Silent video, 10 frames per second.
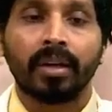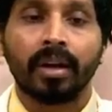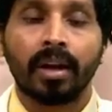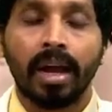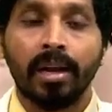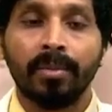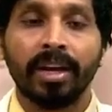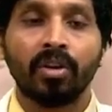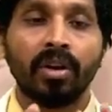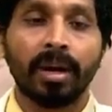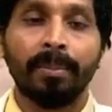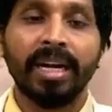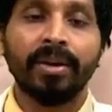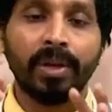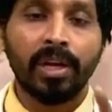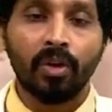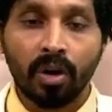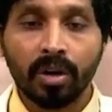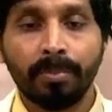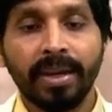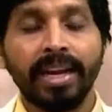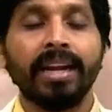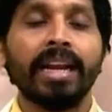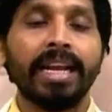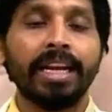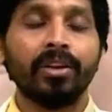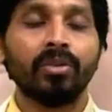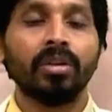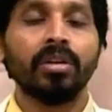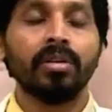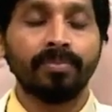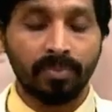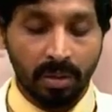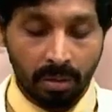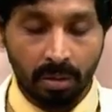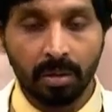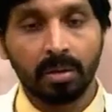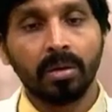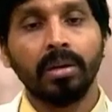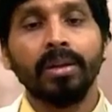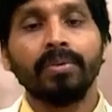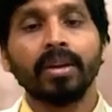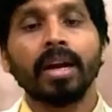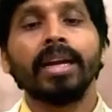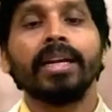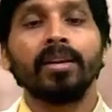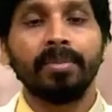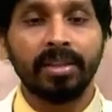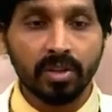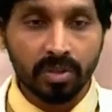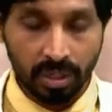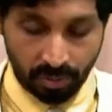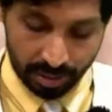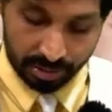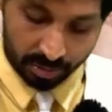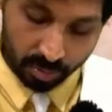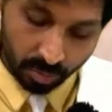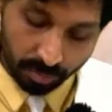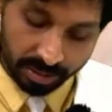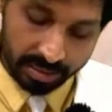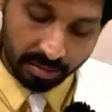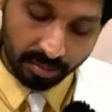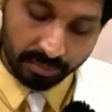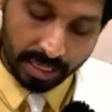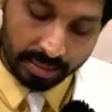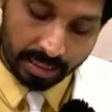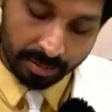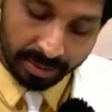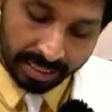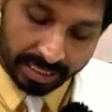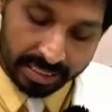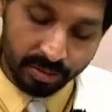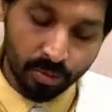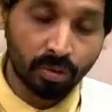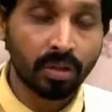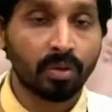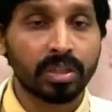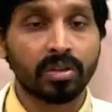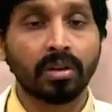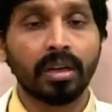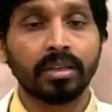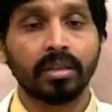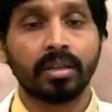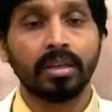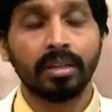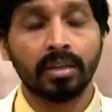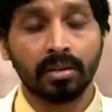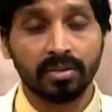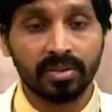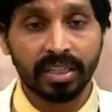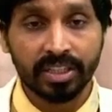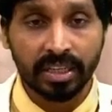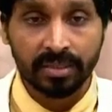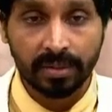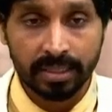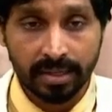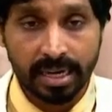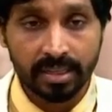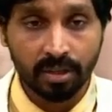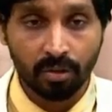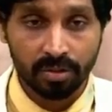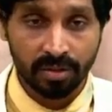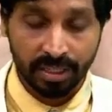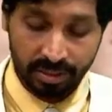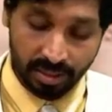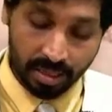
chylomicron remnant will not be entering into the liver, and it will be in the circulation. So result of that, there will be increase in total cholesterol concentration as well as triglyceride concentration,